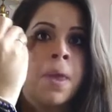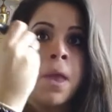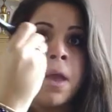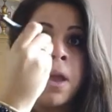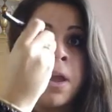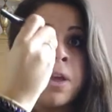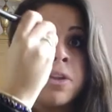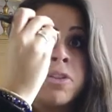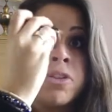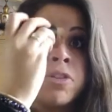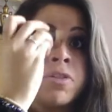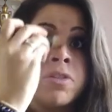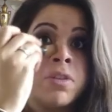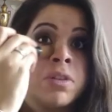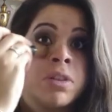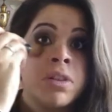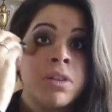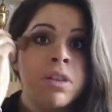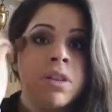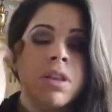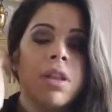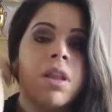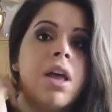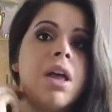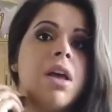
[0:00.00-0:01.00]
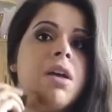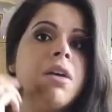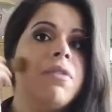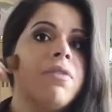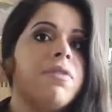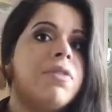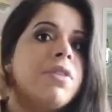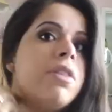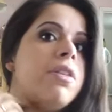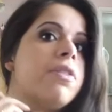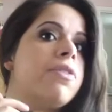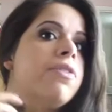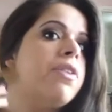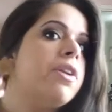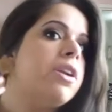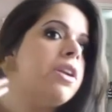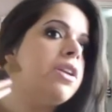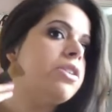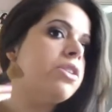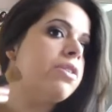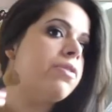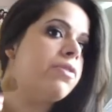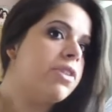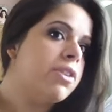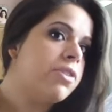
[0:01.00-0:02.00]
I just love the
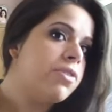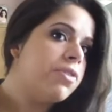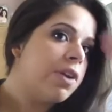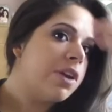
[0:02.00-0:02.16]
finish of this